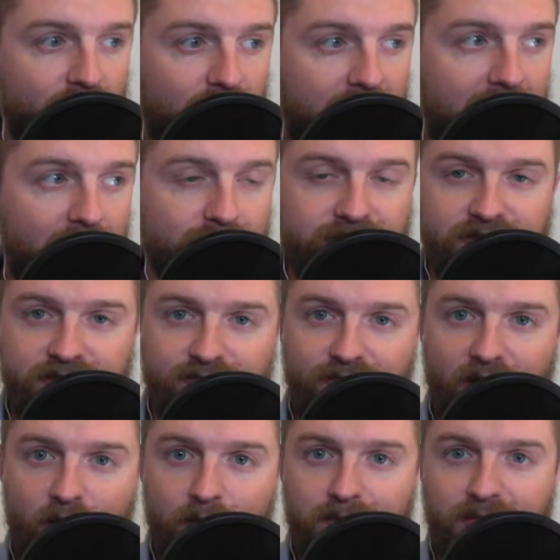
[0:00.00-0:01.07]
how to
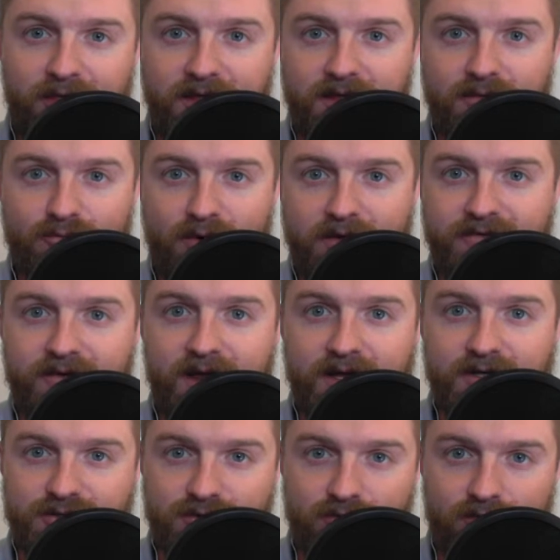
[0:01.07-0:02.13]
develop the
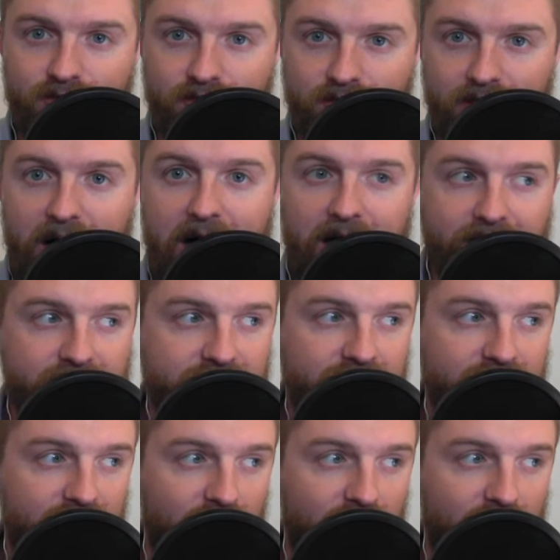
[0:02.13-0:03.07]
residential lot